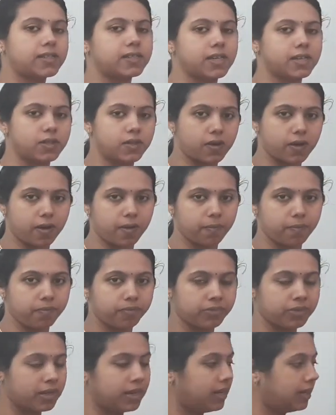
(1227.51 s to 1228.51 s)
etc.
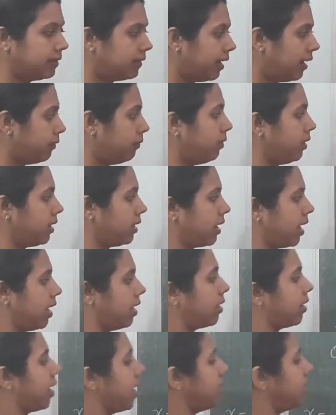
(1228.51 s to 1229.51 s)
That we
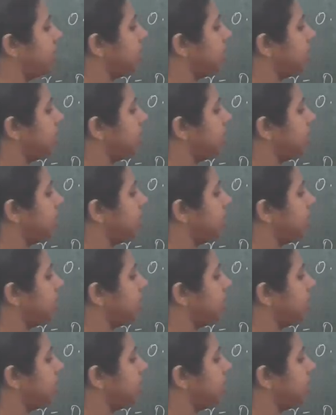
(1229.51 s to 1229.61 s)
can write